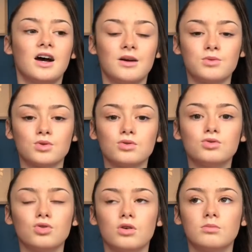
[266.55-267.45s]
it was all
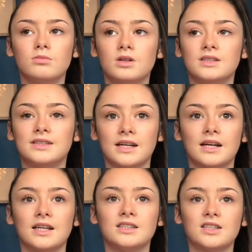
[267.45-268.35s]
numb and
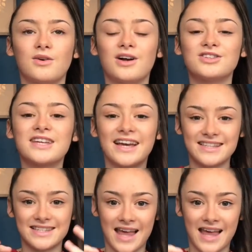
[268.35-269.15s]
tingly, so I just hated